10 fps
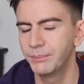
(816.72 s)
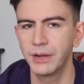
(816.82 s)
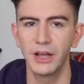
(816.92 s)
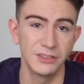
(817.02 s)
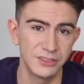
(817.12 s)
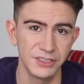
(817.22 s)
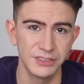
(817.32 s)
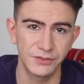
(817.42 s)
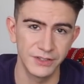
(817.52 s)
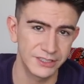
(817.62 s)

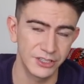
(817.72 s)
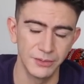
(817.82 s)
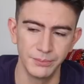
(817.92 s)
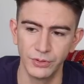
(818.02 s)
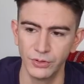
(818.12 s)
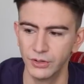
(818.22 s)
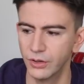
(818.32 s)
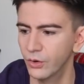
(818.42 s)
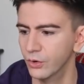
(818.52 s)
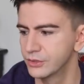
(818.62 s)
planters, for
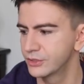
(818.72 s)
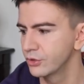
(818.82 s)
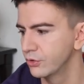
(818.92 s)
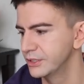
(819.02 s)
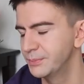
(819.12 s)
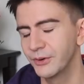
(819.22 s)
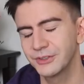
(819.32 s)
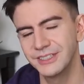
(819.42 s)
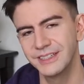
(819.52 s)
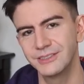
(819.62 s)
example, or storage
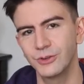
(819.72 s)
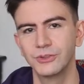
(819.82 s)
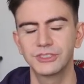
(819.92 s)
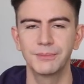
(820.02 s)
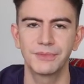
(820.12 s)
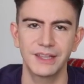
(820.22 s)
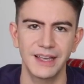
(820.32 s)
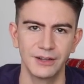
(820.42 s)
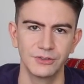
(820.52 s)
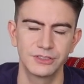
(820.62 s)
boxes or something
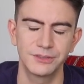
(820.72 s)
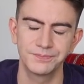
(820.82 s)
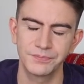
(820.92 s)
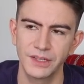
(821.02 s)
else.